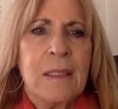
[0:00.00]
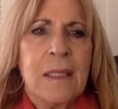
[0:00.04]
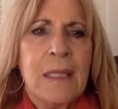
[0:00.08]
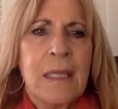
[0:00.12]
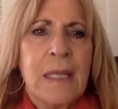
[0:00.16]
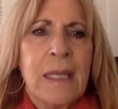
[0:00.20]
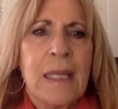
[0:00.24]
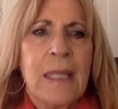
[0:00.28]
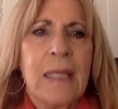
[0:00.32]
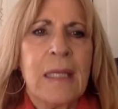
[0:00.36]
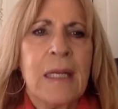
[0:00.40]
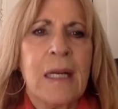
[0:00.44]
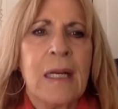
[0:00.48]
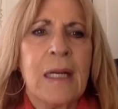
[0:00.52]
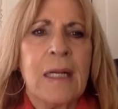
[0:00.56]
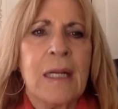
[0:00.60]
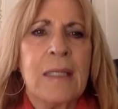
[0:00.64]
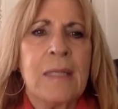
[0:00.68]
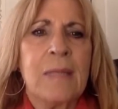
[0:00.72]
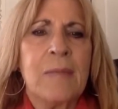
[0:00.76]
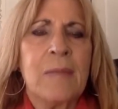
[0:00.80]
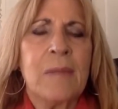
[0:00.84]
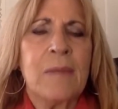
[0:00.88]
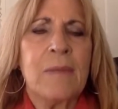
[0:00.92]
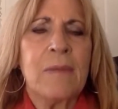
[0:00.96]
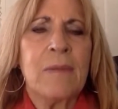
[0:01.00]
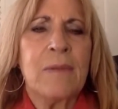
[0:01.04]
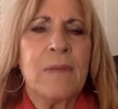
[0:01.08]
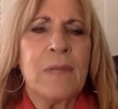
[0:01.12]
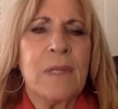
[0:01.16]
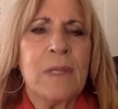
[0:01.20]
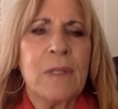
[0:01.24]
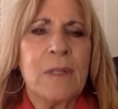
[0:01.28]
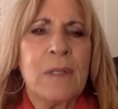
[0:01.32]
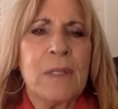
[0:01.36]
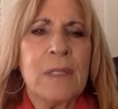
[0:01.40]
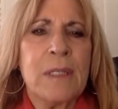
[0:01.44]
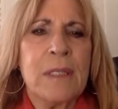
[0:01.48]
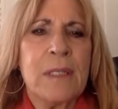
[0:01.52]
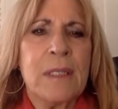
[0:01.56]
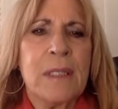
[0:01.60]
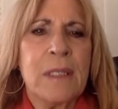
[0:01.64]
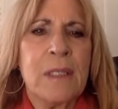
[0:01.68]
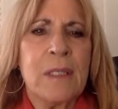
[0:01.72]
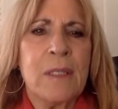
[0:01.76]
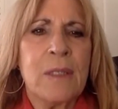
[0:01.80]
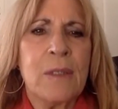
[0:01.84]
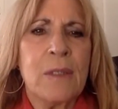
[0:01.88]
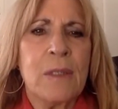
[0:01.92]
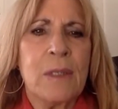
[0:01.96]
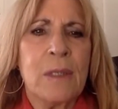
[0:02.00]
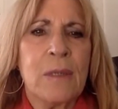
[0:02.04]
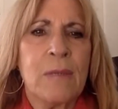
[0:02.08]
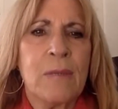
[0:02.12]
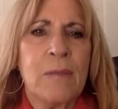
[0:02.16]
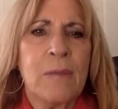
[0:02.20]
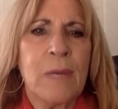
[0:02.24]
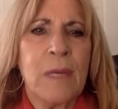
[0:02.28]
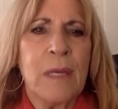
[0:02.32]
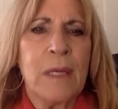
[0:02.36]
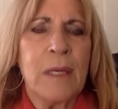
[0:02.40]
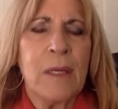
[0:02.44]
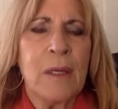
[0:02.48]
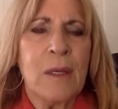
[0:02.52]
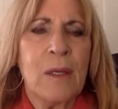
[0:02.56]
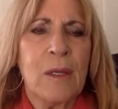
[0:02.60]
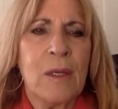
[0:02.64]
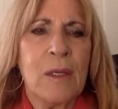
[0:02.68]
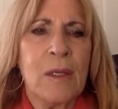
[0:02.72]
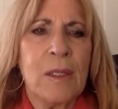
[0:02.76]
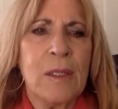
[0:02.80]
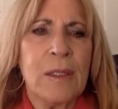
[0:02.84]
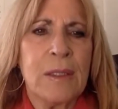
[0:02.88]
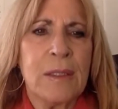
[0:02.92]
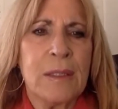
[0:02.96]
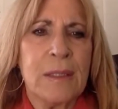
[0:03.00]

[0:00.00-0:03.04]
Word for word: and I am the very center of my heart.